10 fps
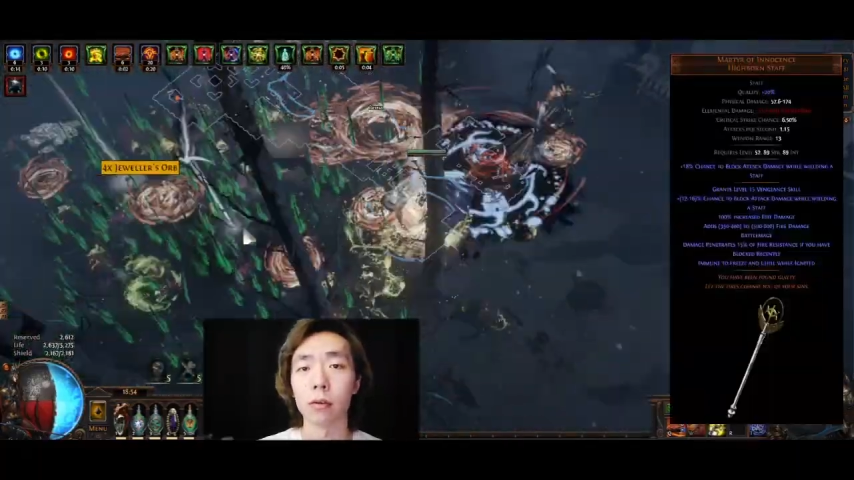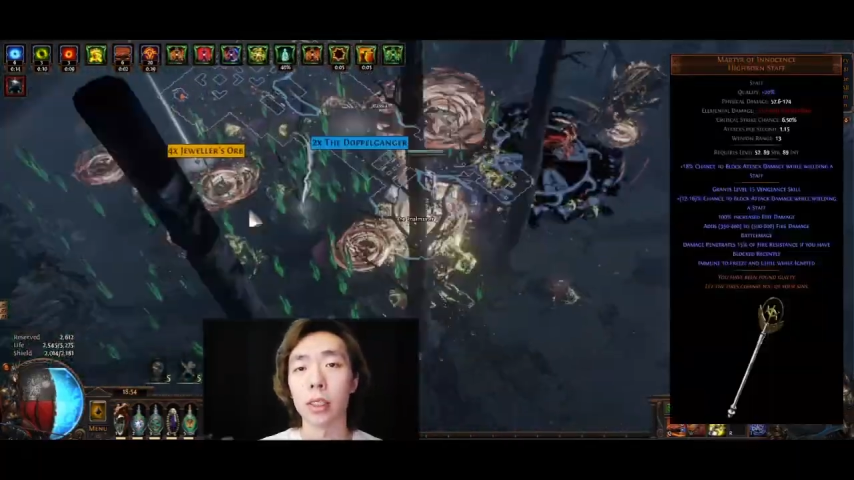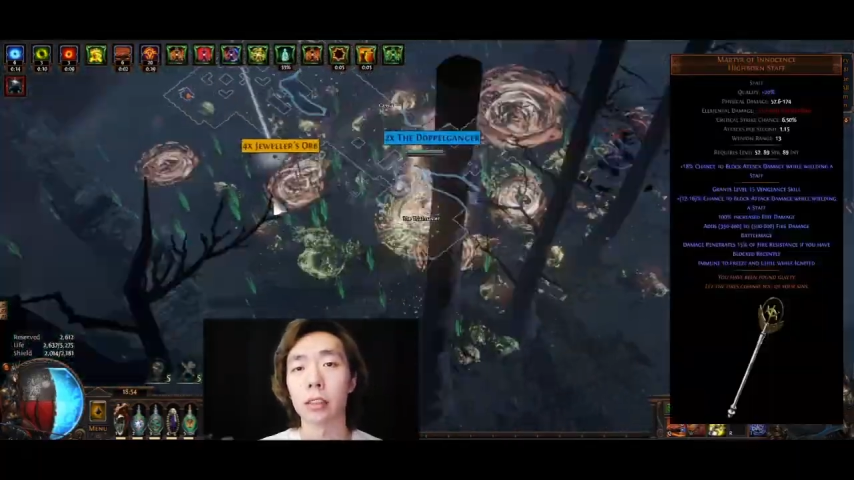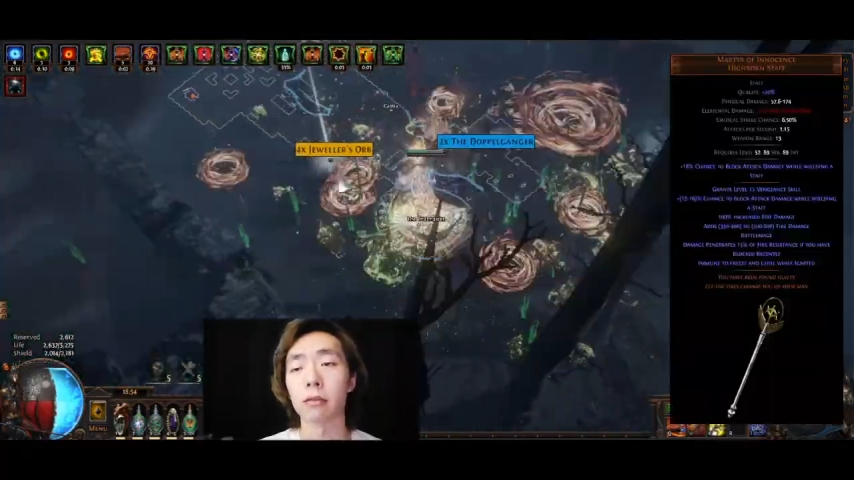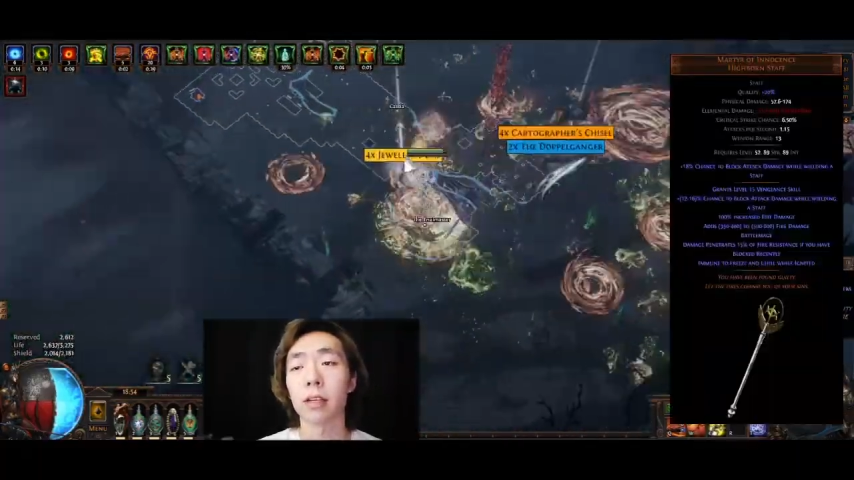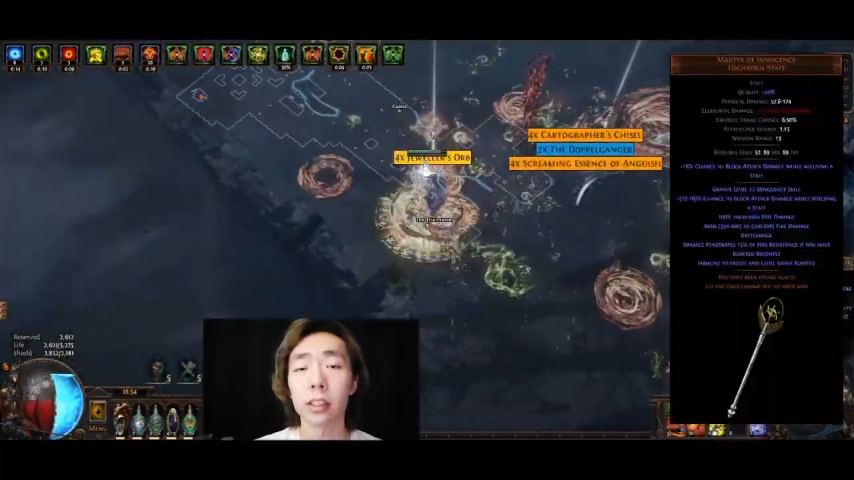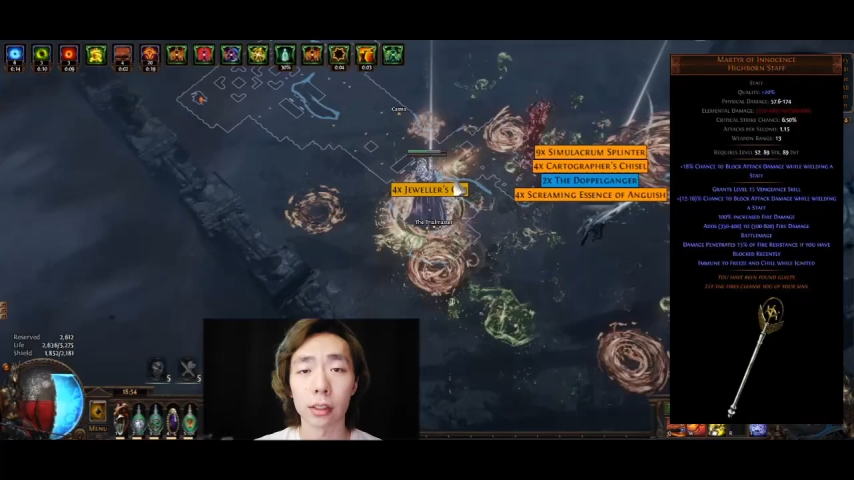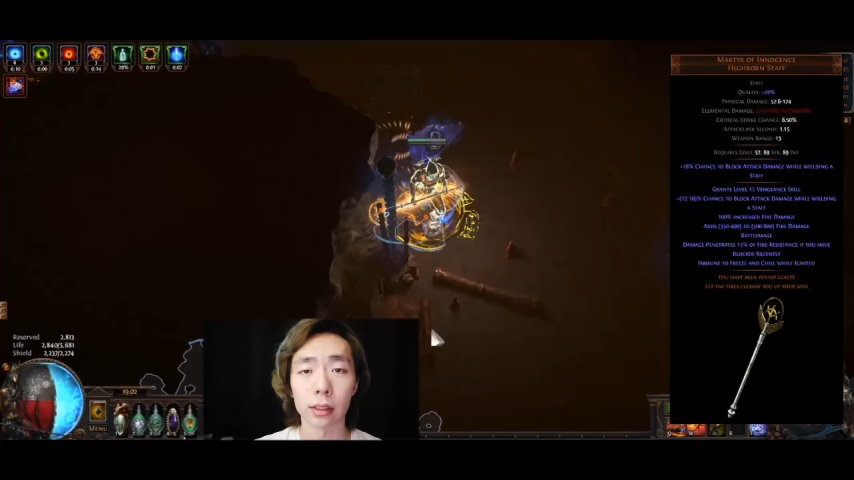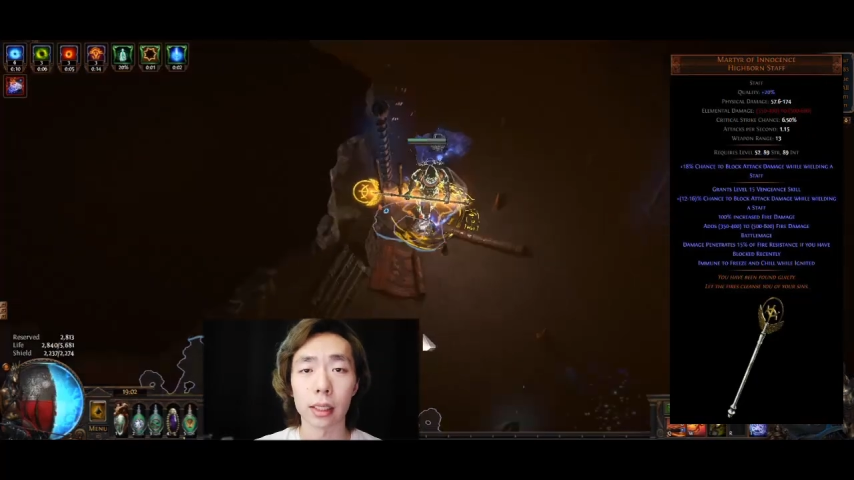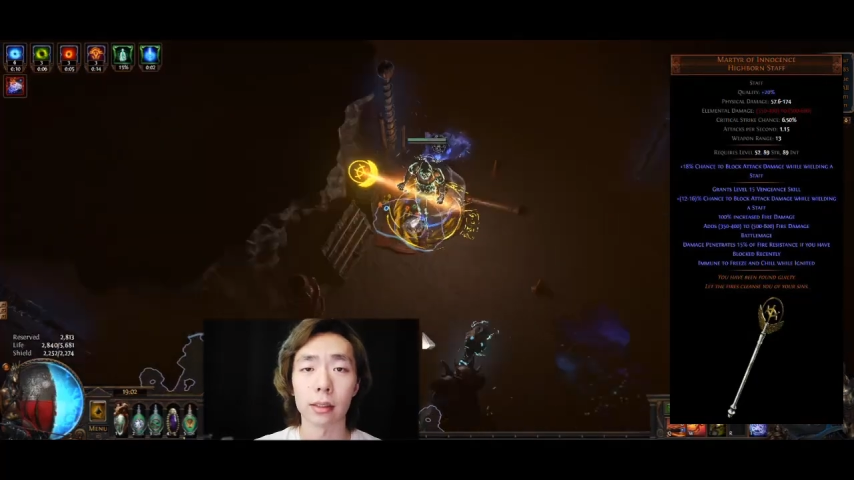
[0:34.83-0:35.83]
which has
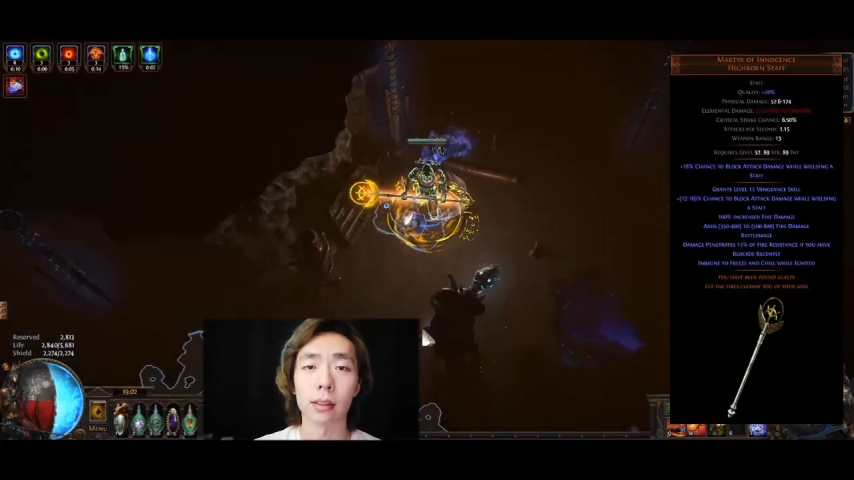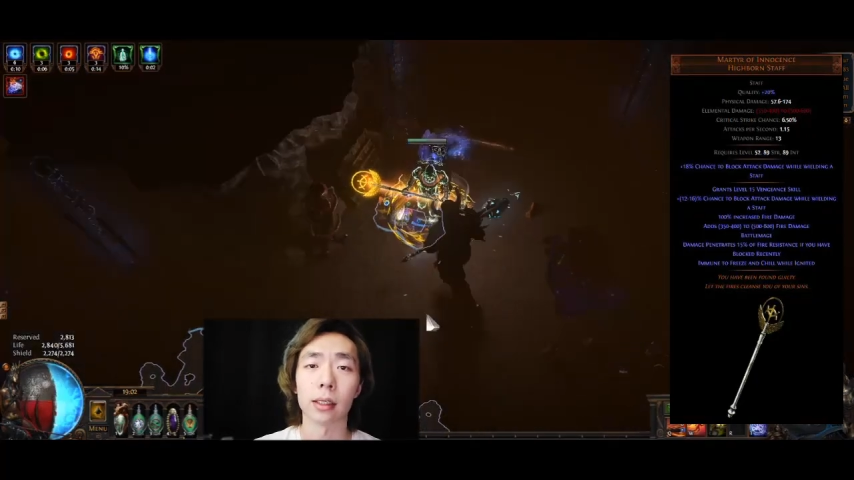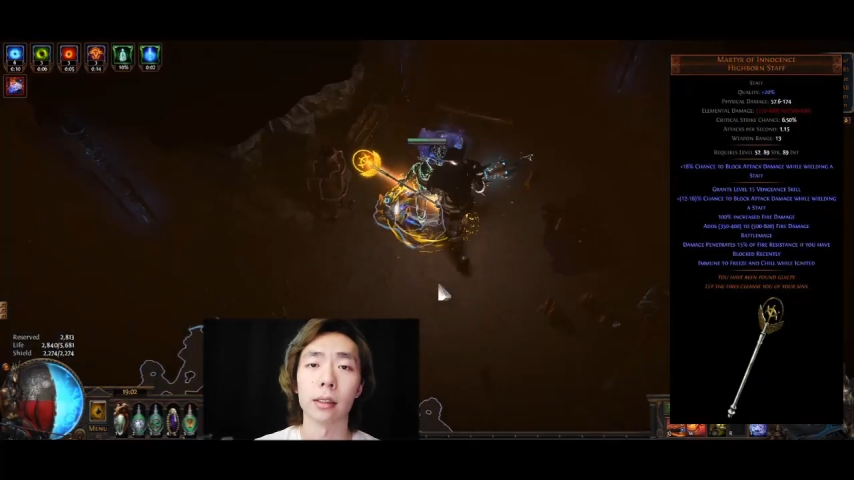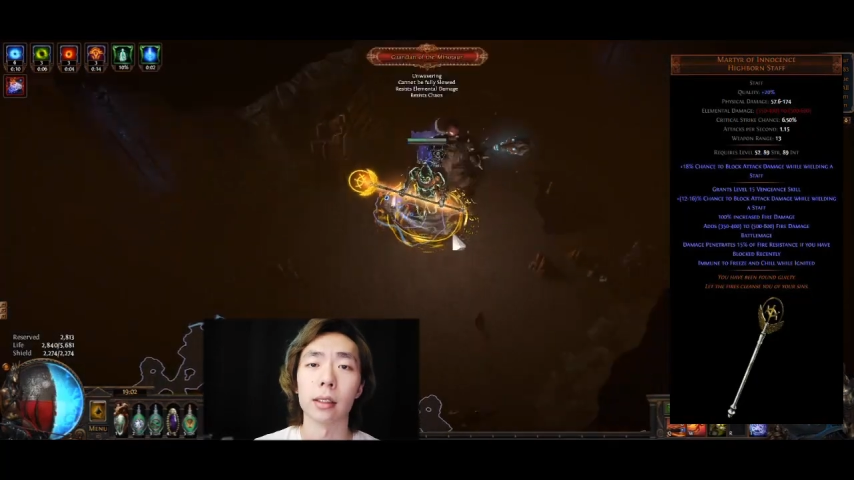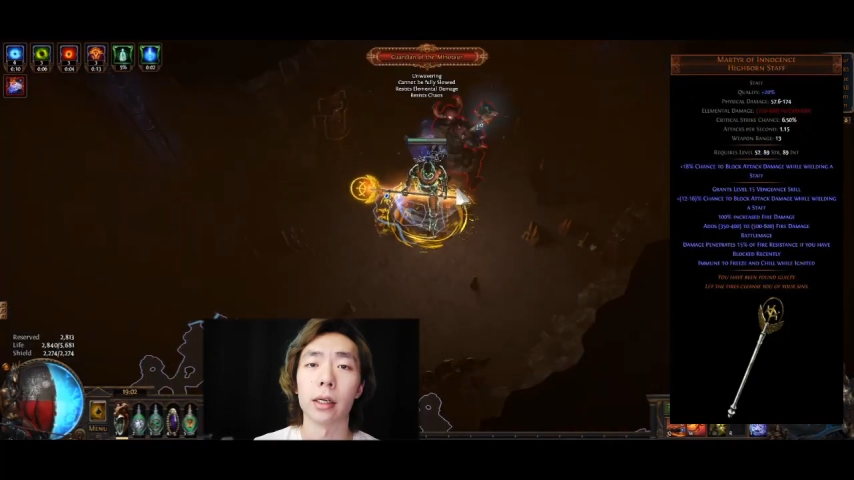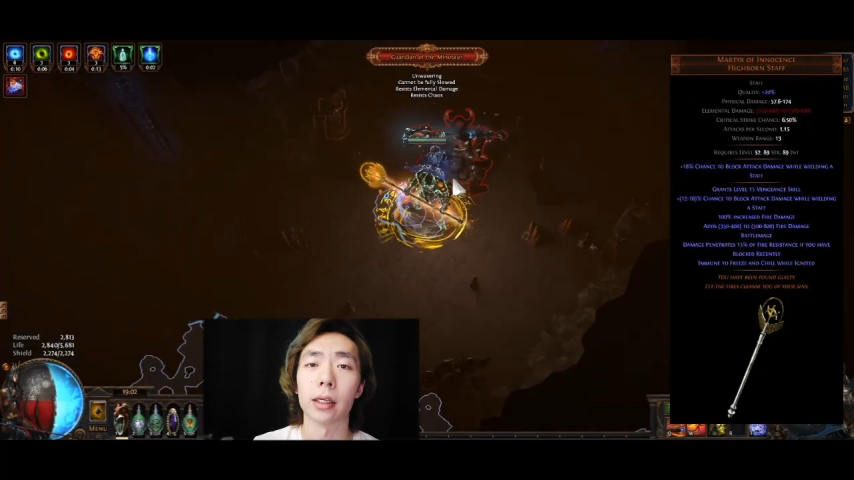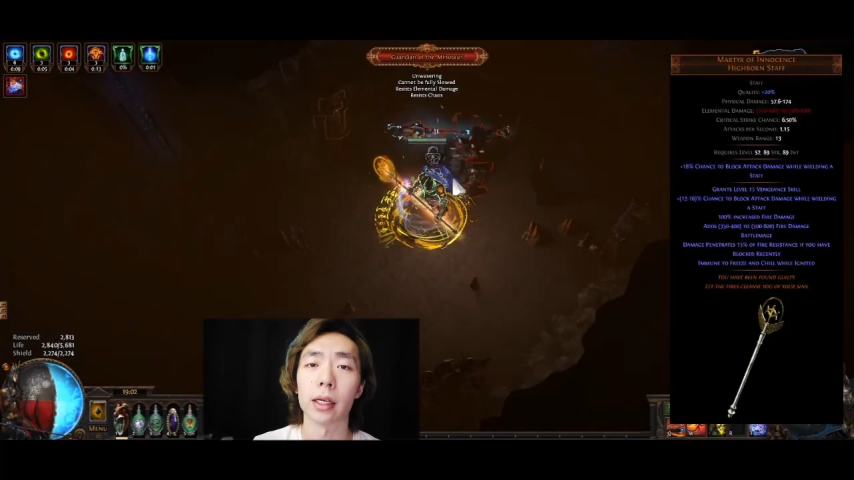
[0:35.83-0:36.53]
Vengeance as a secondary